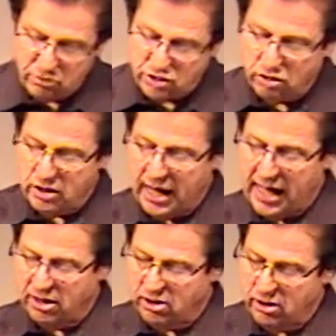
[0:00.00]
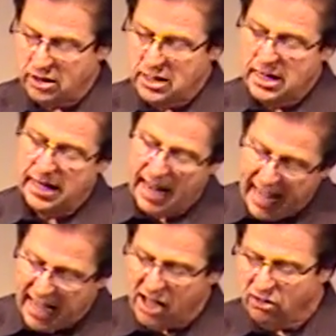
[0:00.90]
going to show you how to do it. And
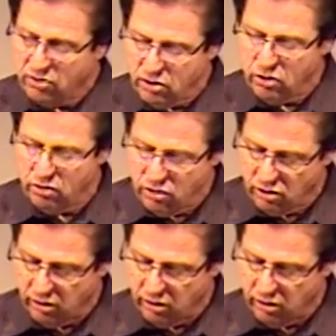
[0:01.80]
how do you do